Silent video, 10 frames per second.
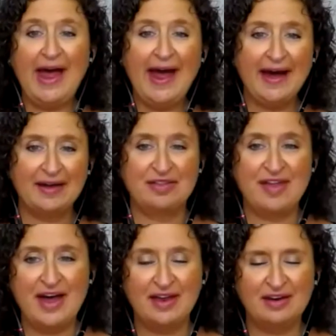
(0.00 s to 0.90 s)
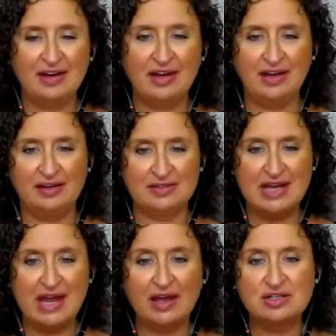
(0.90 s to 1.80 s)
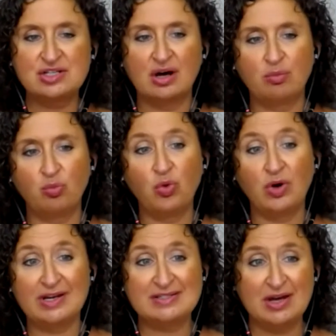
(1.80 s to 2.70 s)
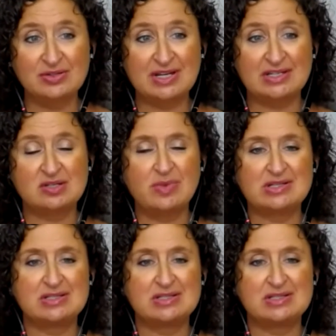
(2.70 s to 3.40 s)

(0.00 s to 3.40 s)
add then, in tandem, what it sounds like to me is